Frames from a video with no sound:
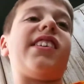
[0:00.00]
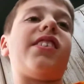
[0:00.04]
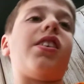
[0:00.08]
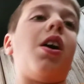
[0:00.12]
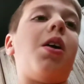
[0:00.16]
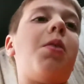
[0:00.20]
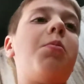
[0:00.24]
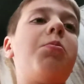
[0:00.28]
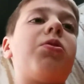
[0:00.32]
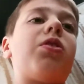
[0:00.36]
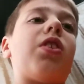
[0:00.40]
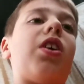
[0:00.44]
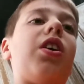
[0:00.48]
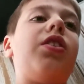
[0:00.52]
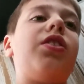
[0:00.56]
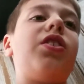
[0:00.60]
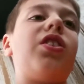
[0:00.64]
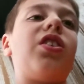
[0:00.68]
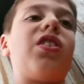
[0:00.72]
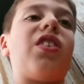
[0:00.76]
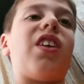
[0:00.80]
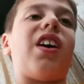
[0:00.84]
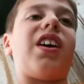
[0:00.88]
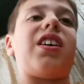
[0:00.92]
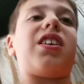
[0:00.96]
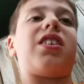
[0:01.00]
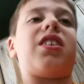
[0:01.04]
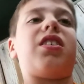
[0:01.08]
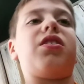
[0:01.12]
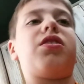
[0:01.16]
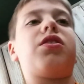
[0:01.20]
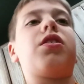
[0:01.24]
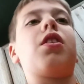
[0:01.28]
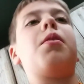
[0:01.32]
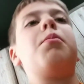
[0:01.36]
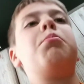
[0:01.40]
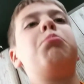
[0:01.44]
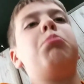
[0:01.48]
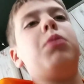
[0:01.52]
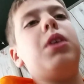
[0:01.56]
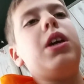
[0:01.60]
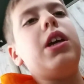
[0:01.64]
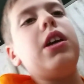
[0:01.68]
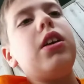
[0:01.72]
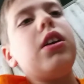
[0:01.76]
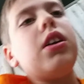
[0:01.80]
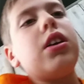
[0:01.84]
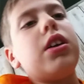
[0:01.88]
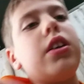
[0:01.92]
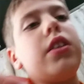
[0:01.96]
comes under like some
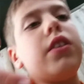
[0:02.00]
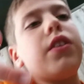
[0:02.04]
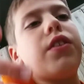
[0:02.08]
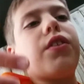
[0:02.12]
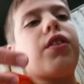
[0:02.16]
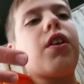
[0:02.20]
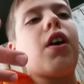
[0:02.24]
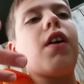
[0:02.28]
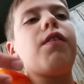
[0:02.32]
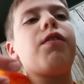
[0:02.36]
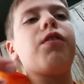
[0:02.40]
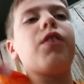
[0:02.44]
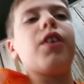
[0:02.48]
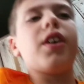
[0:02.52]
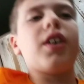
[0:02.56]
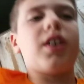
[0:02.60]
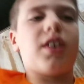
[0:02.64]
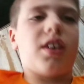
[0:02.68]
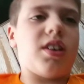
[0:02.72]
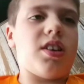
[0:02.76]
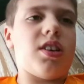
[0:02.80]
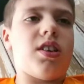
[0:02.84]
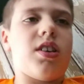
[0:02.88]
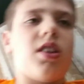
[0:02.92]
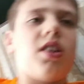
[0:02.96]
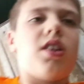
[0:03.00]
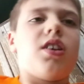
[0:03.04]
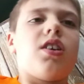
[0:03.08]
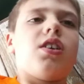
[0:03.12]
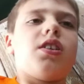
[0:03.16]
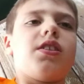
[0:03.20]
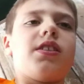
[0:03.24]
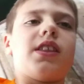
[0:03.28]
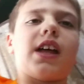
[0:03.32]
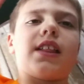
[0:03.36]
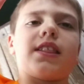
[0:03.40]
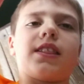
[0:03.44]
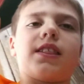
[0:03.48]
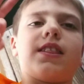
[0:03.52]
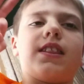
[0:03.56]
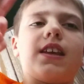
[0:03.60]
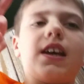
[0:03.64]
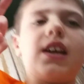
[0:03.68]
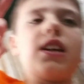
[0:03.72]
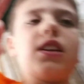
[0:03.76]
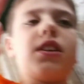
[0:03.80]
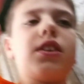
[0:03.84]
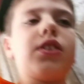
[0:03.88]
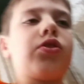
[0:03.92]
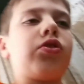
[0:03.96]
meat and stuff, like that
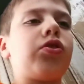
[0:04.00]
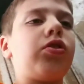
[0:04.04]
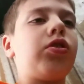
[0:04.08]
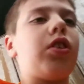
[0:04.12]
thin